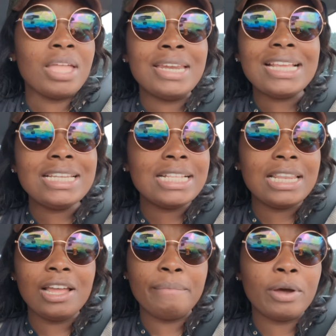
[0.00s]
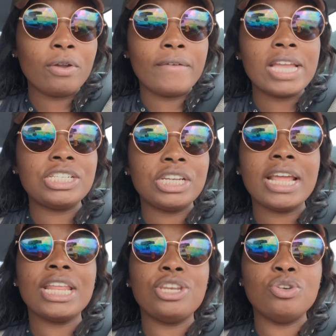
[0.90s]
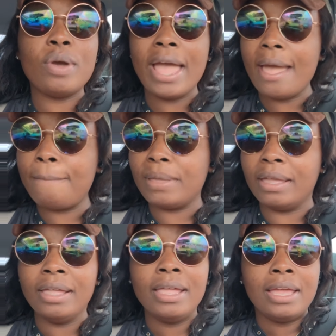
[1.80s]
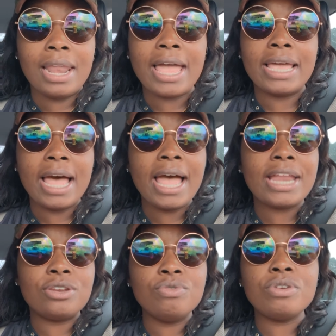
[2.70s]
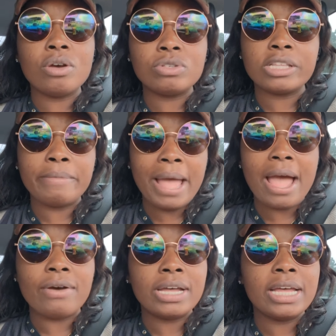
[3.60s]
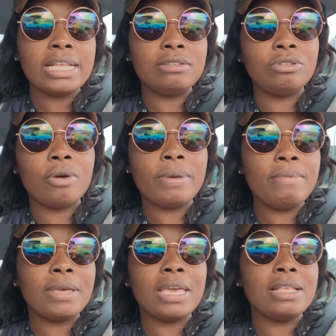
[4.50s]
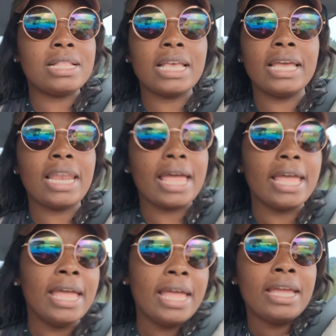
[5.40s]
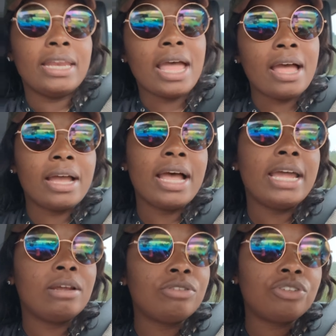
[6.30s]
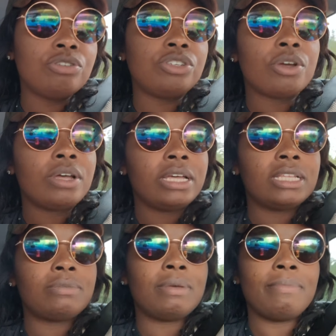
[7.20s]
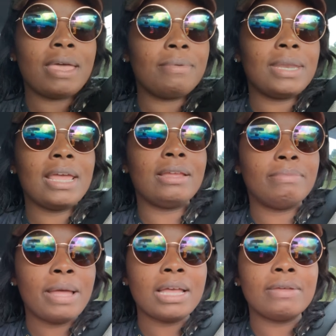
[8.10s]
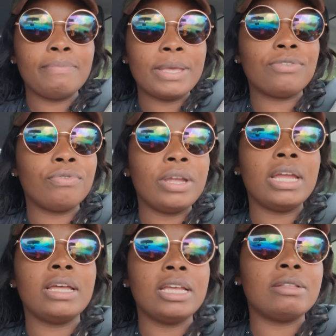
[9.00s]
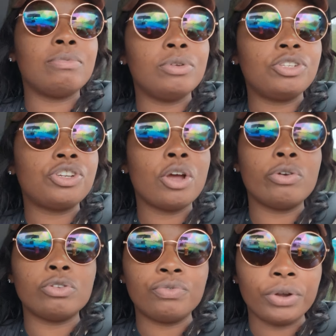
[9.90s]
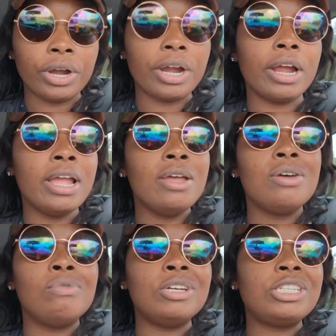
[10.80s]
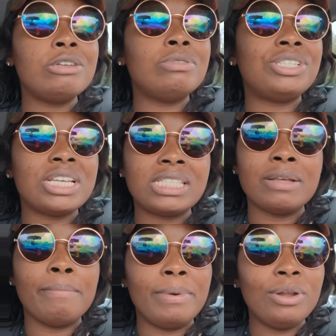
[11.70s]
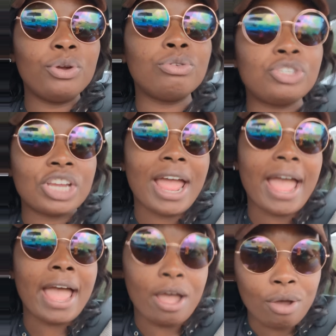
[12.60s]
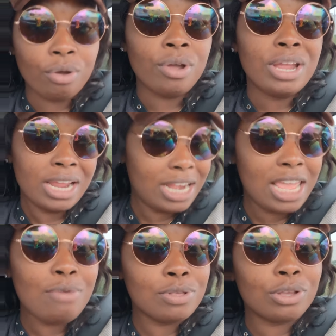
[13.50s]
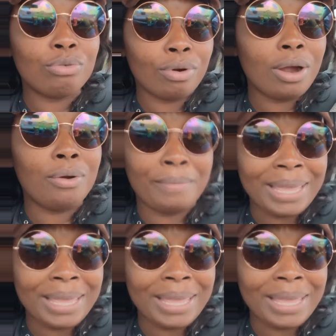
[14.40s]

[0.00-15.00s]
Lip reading: that's just a little motivation that it do happen. Like, God do know some of our husbands. People keep saying, like, nah, God don't choose your husband. Baby, that my best friend husband was chose for her when she was just a little child. And he was a grown